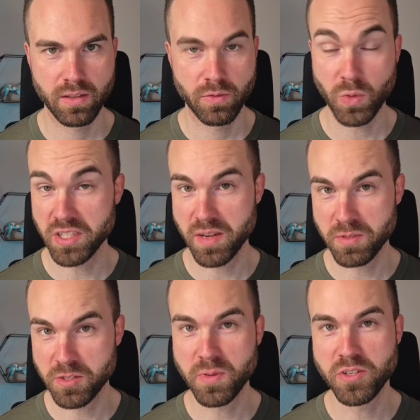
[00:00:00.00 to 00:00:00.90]
what
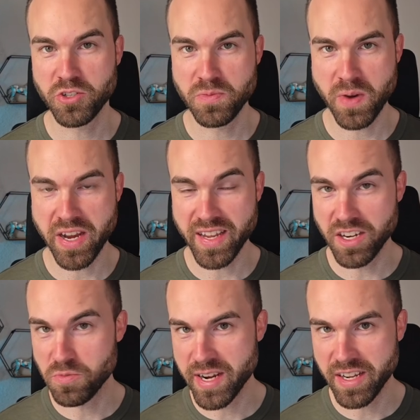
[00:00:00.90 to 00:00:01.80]
happens when you combine
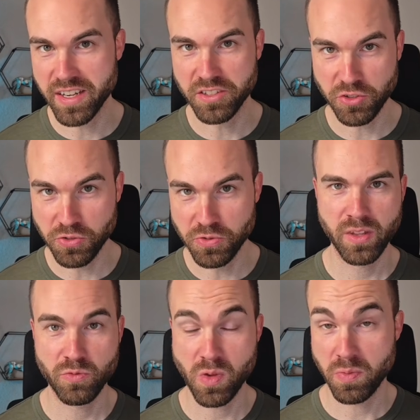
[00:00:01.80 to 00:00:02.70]
Nano Banana
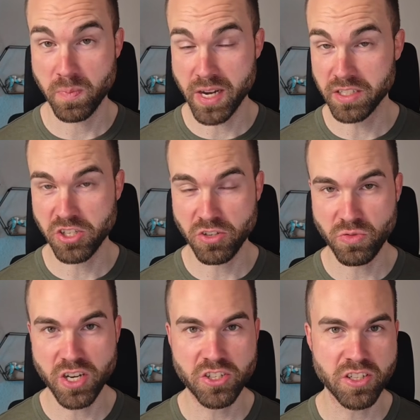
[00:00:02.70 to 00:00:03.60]
2 with bulk
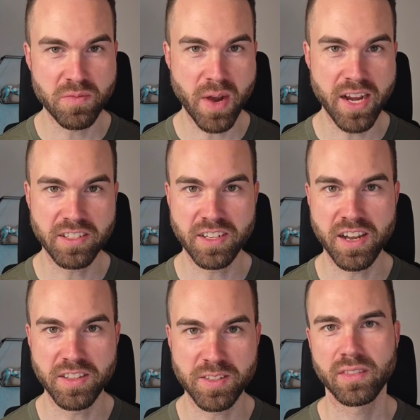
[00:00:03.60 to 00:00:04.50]
generation in
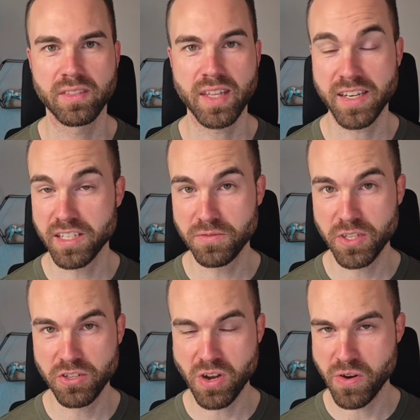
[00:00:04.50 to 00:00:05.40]
MyDesigns. In this
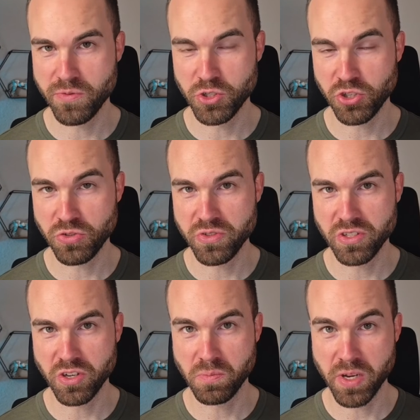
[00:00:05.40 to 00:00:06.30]
video I will show
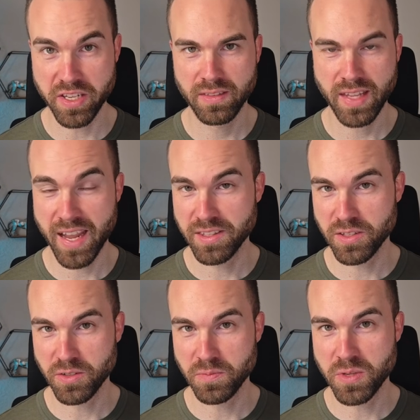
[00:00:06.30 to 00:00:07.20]
you a complete
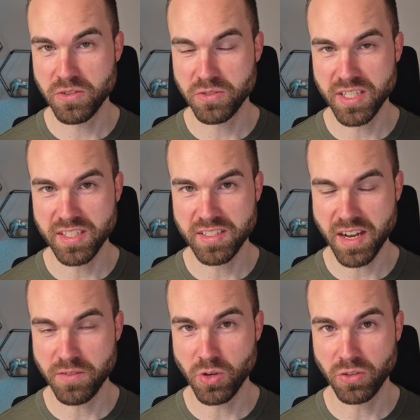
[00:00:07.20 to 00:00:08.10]
hands-on POD
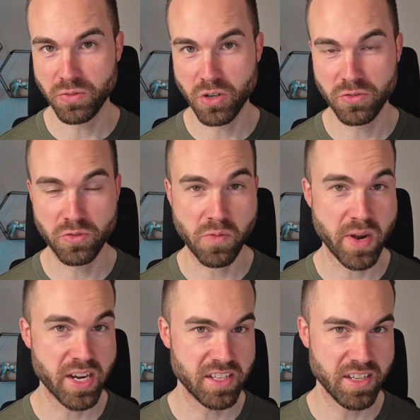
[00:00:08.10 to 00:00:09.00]
design workflow
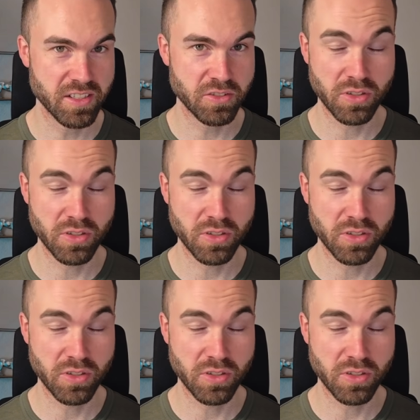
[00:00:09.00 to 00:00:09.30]
from idea to